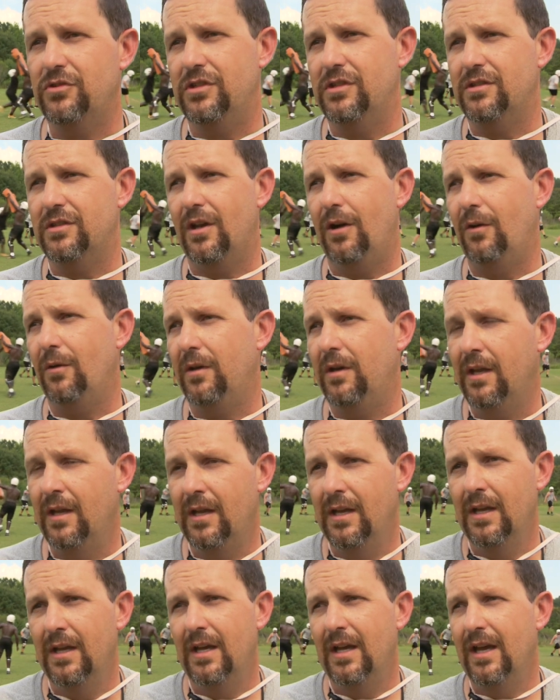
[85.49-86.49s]
she saw, and
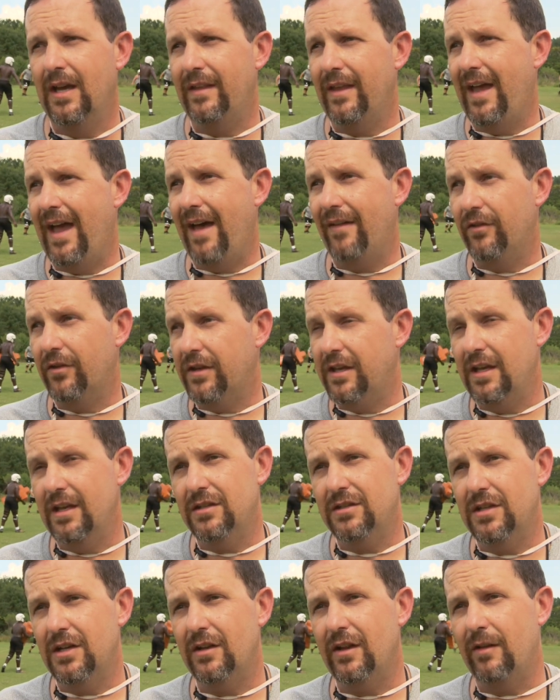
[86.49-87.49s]
and they have their
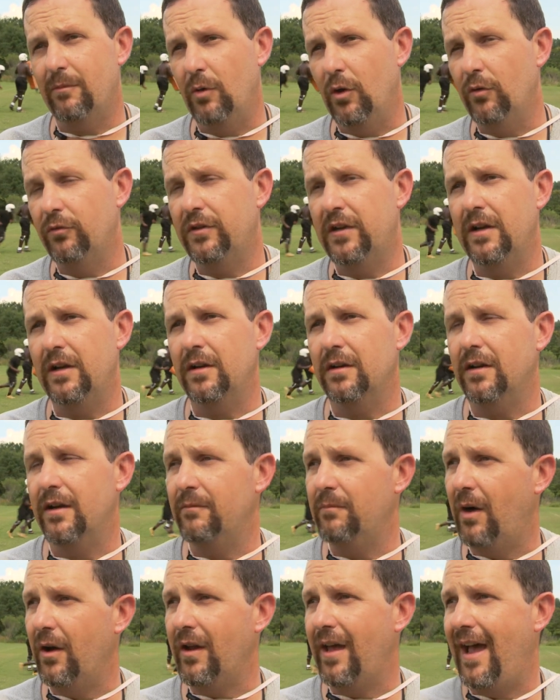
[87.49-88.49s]
kids here. They moved here and
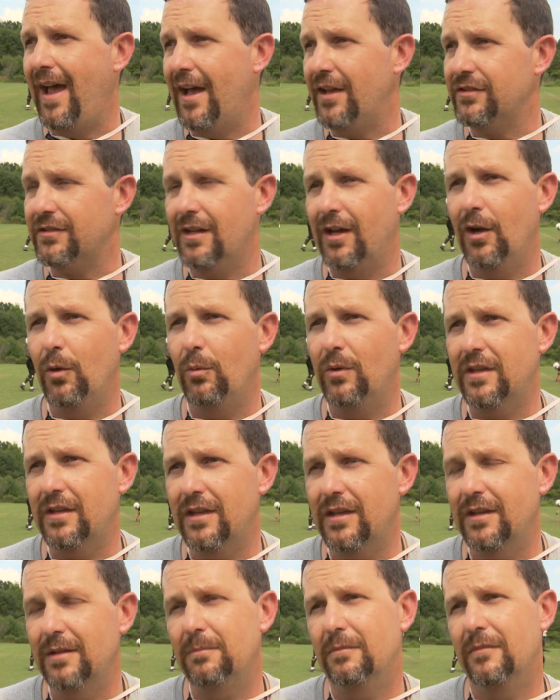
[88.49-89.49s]
they bought a house, and I hope
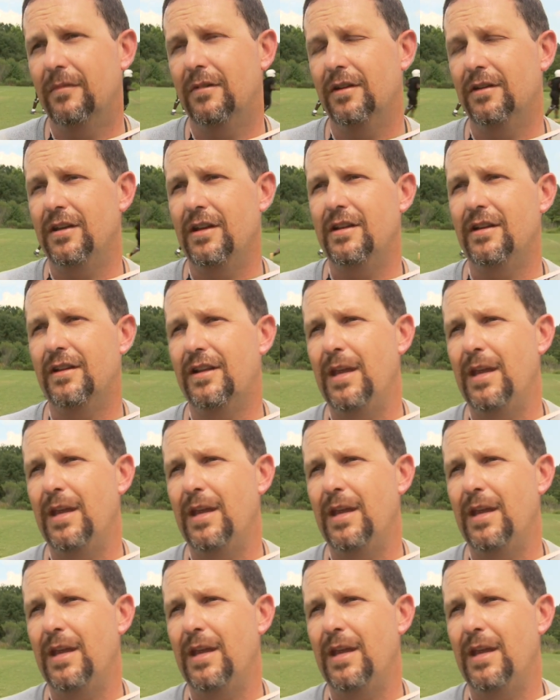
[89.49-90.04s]
we can continue to